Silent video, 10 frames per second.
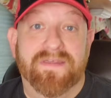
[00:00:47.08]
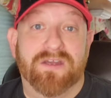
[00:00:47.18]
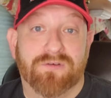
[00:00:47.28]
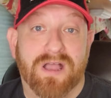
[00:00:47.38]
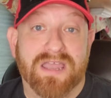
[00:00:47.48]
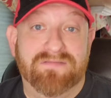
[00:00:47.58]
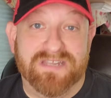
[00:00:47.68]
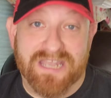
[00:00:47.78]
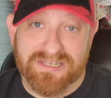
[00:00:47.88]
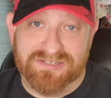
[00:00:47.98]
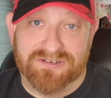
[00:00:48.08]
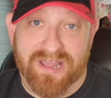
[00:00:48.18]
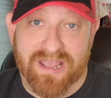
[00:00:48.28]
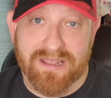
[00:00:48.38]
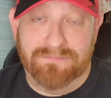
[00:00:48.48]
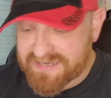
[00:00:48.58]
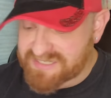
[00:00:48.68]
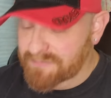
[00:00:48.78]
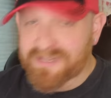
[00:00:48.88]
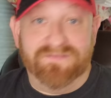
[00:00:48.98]
and they arrived yesterday. That
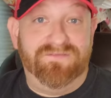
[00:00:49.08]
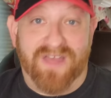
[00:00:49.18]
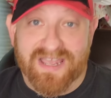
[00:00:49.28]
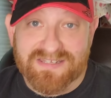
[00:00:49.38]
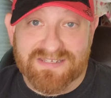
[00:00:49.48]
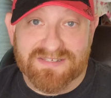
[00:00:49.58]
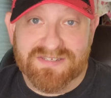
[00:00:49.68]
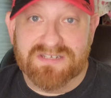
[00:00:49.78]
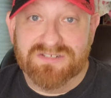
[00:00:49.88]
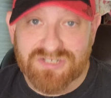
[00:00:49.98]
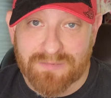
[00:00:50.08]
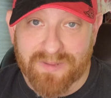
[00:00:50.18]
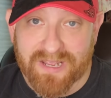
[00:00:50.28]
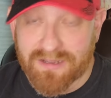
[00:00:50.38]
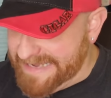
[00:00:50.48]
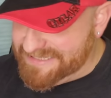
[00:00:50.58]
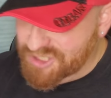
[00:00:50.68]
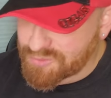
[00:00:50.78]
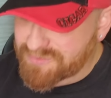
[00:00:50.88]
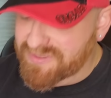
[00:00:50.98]
is some of the fastest shipping. I
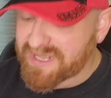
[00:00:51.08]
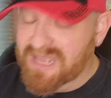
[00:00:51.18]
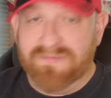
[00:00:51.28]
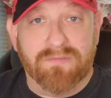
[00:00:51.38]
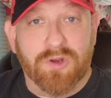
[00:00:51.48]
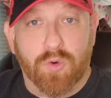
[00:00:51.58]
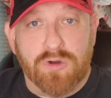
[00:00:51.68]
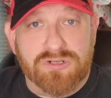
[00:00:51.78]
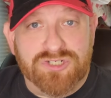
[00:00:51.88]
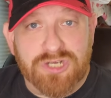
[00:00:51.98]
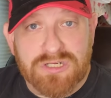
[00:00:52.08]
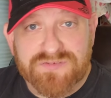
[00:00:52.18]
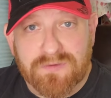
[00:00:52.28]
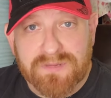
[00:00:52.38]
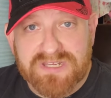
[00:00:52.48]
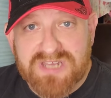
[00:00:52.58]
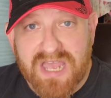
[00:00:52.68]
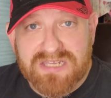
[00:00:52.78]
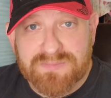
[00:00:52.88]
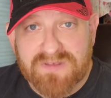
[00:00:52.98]
don't think I've ever ordered shirts from these
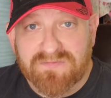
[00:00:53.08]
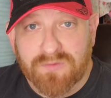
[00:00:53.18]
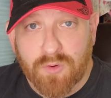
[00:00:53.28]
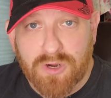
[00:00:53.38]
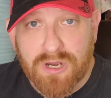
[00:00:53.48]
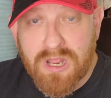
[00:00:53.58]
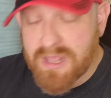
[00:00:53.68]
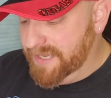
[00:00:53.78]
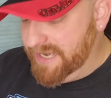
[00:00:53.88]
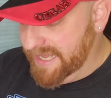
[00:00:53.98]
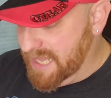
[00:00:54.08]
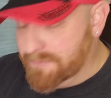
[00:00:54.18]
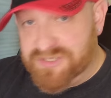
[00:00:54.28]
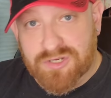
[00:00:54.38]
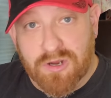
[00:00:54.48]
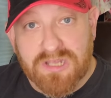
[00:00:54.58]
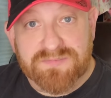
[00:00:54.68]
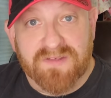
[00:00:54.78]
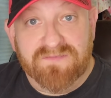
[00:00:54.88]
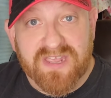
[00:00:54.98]
guys before, but it comes
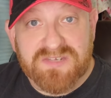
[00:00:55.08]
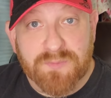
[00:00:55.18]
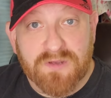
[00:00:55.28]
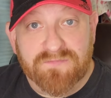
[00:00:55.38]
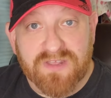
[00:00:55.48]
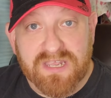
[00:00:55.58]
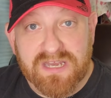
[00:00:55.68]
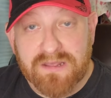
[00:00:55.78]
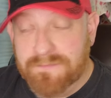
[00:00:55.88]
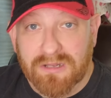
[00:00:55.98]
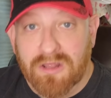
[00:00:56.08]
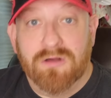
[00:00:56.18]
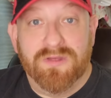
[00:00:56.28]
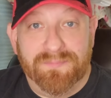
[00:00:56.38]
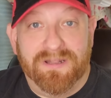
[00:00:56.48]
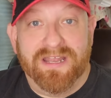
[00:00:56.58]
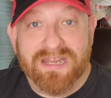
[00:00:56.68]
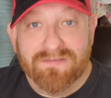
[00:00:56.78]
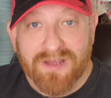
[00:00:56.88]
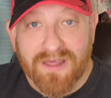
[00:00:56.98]
across my Facebook feed along with
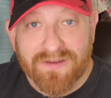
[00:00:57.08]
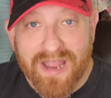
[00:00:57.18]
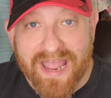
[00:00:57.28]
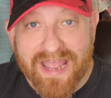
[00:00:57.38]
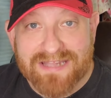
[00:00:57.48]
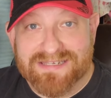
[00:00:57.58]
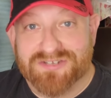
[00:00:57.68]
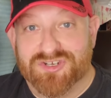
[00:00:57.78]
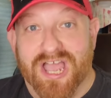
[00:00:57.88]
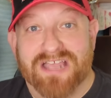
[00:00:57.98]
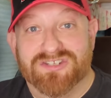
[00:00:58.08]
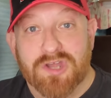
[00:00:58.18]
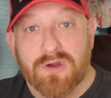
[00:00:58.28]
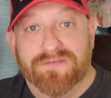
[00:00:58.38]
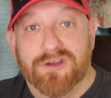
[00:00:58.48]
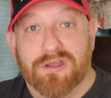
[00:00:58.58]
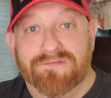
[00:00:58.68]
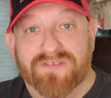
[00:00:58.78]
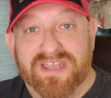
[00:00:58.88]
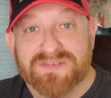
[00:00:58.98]
plenty of other ads. As you guys know, if you're
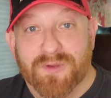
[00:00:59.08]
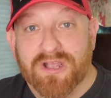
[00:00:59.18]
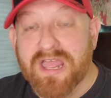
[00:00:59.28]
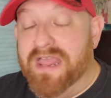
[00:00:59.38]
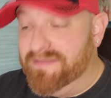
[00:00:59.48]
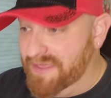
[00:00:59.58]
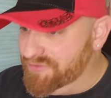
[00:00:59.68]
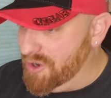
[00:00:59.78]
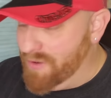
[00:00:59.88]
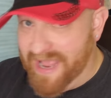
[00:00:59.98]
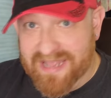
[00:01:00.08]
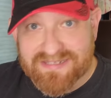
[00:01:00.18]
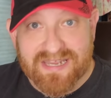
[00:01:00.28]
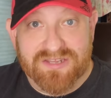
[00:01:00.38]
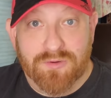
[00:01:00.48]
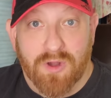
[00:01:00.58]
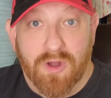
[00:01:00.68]
on Facebook, they throw ads at you